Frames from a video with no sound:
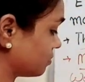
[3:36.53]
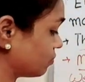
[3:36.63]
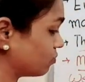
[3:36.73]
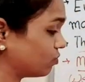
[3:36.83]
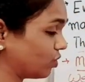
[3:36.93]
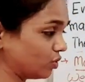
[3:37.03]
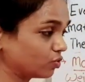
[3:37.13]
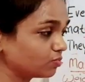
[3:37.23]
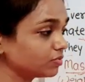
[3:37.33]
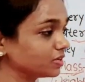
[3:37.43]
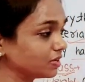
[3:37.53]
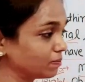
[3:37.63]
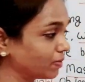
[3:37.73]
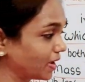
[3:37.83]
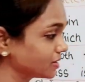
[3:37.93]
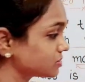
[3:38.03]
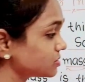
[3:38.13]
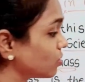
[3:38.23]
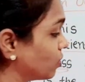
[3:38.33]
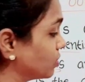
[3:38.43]
Volume depends
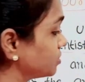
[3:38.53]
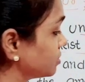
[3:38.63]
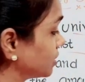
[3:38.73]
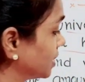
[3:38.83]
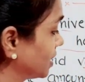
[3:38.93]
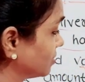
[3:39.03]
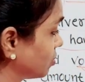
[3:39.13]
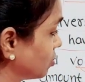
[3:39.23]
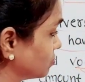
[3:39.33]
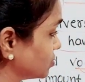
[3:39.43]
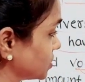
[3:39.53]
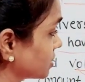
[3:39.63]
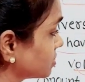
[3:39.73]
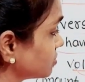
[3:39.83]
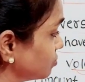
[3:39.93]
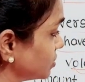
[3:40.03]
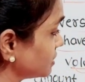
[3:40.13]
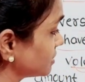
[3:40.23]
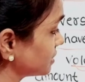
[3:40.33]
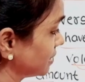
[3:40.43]
on an object
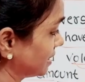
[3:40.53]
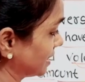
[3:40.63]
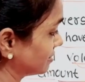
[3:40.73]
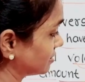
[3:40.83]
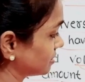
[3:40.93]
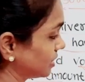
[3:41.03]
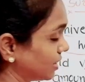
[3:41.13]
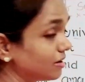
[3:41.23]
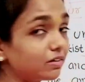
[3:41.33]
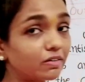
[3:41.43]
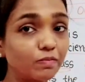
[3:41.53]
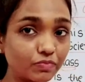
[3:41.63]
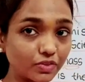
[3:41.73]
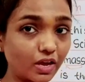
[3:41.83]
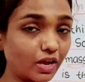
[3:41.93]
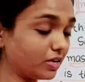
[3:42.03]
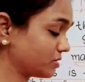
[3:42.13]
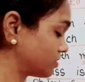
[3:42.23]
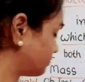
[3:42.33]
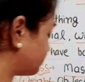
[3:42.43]
width, length and height.